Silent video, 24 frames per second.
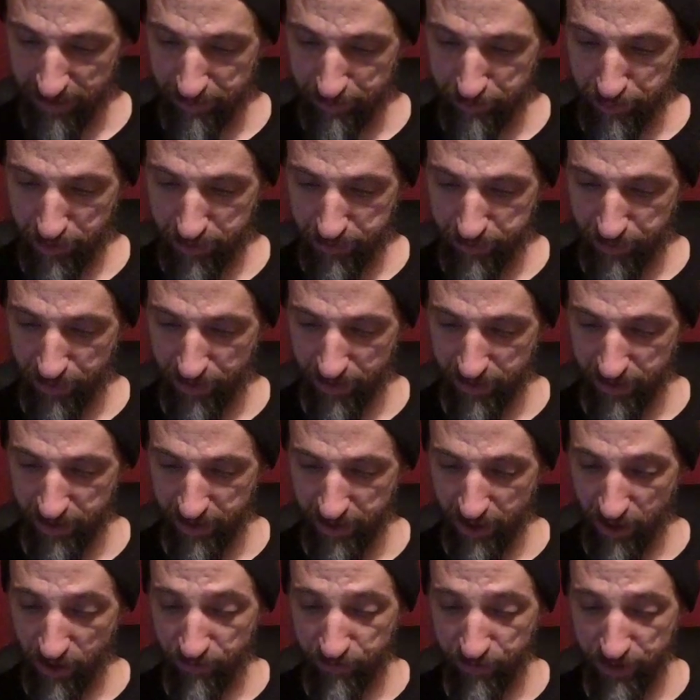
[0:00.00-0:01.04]
Book
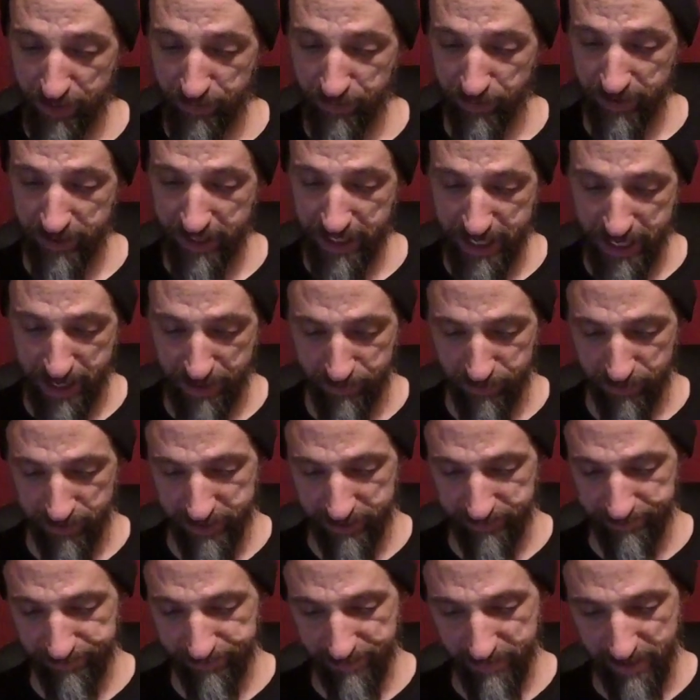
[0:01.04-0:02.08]
party. Oh, for April Lynn. Hey, April
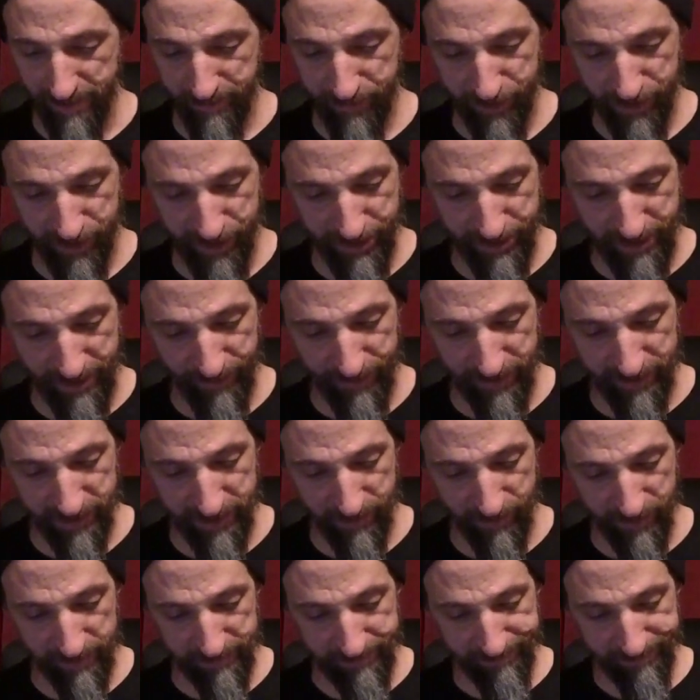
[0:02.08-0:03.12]
Lynn. I'm sure you're out there
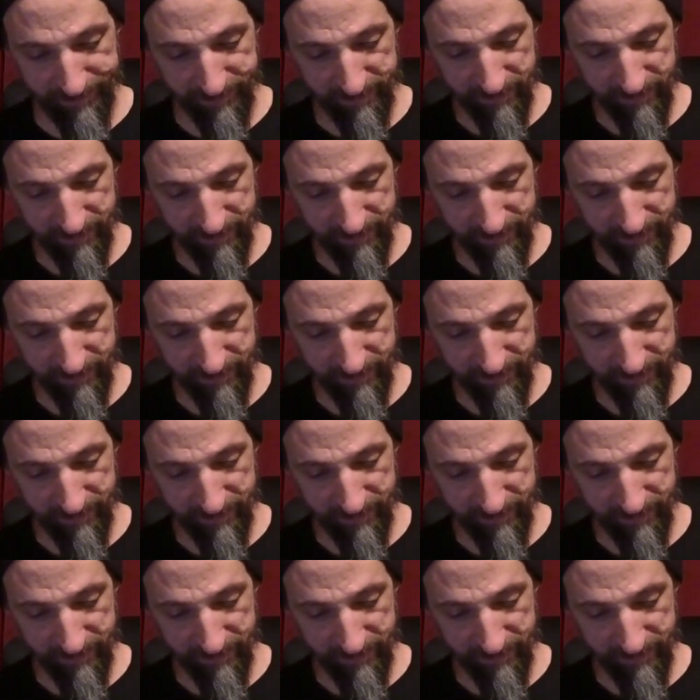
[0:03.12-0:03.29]
somewhere.